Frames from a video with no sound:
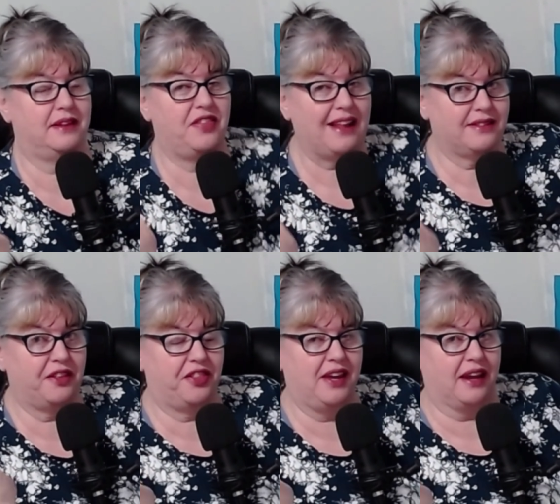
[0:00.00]
See, that's
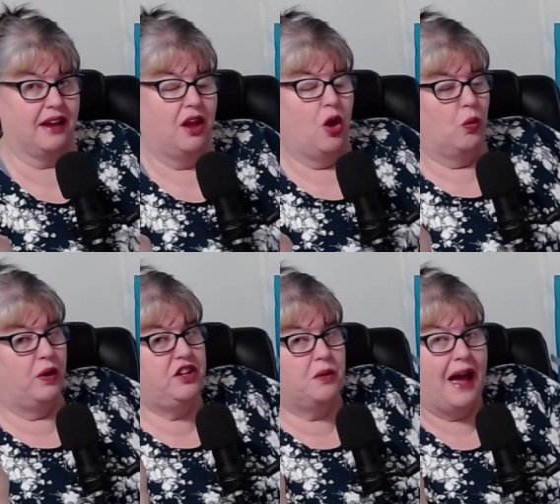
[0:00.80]
the thing.
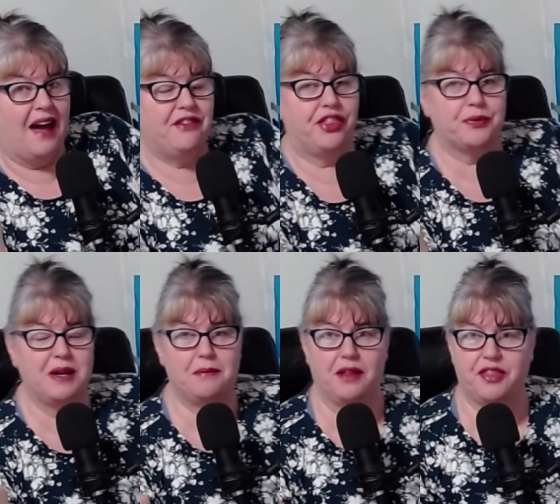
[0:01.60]
When you have a
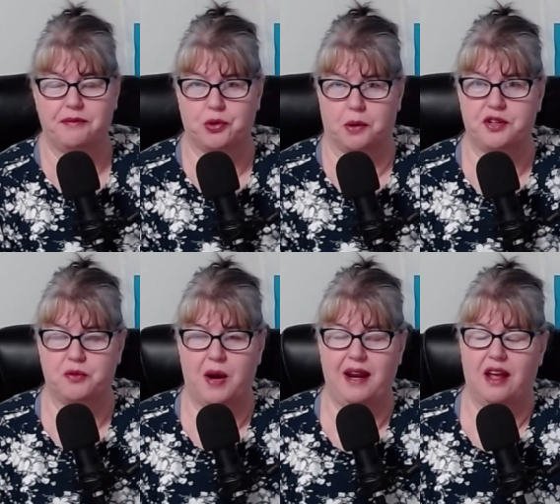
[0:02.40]
three month
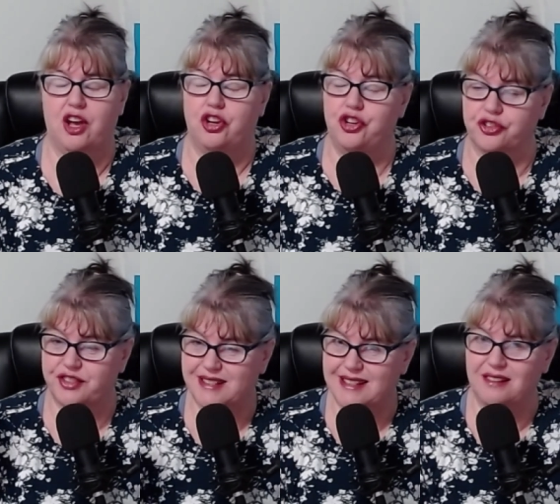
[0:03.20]
absorption rate, you're
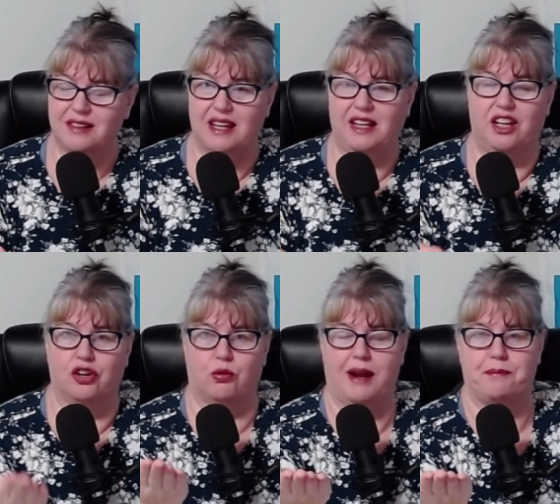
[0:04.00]
still getting
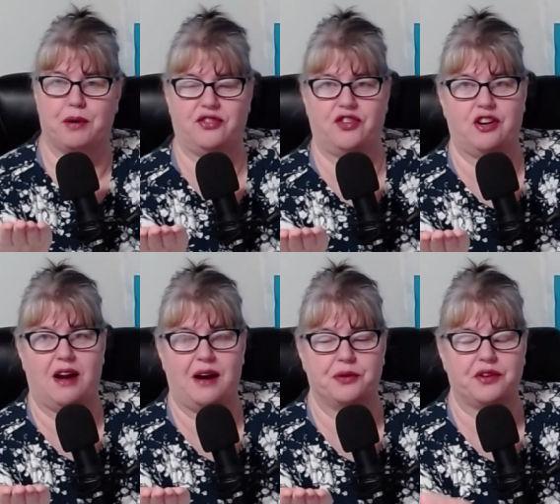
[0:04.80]
a great price for
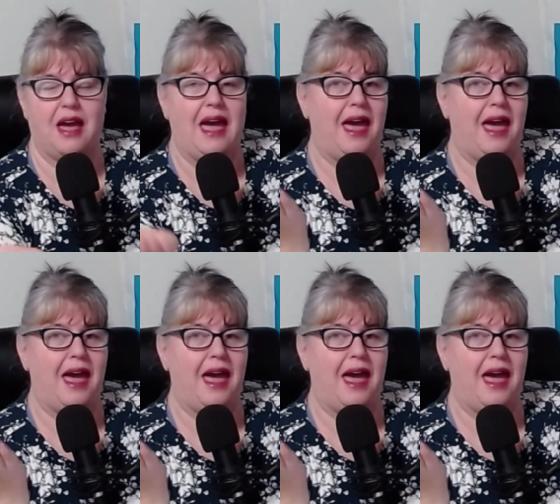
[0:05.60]
your house.